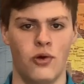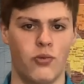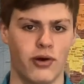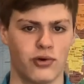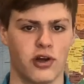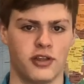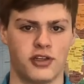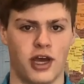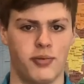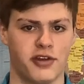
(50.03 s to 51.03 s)
While we're on the
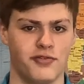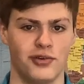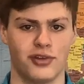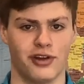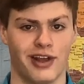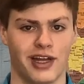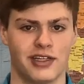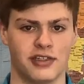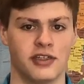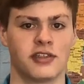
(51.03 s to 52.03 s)
topic of nuclear
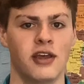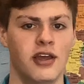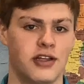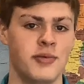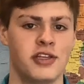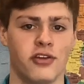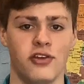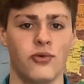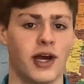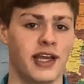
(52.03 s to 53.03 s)
accidents, let me tell you
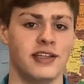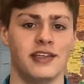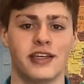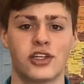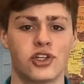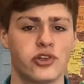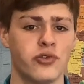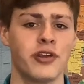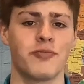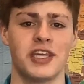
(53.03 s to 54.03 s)
why it's
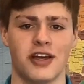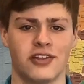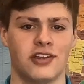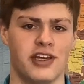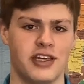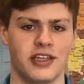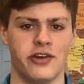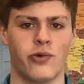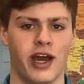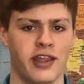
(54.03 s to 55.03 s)
extremely unlikely
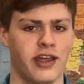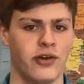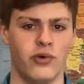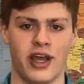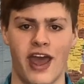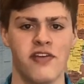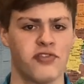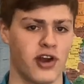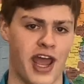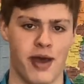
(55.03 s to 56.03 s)
why it would
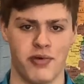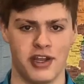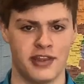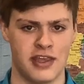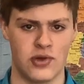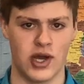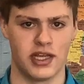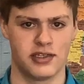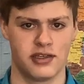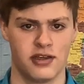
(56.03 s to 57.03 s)
ever happen in the
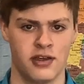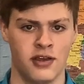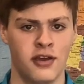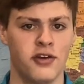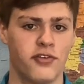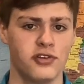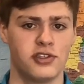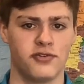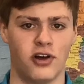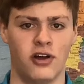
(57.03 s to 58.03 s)
US. First
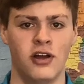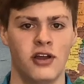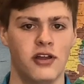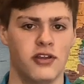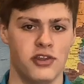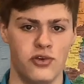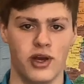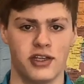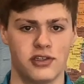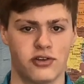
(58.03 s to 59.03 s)
of all,
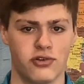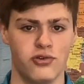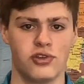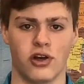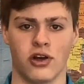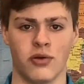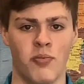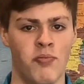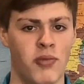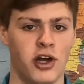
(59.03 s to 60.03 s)
US crews are
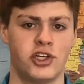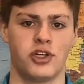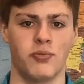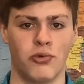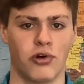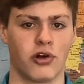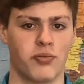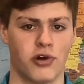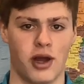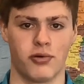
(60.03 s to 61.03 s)
much more
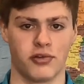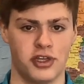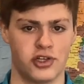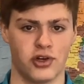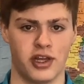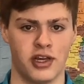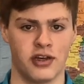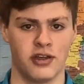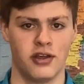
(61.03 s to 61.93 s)
properly trained.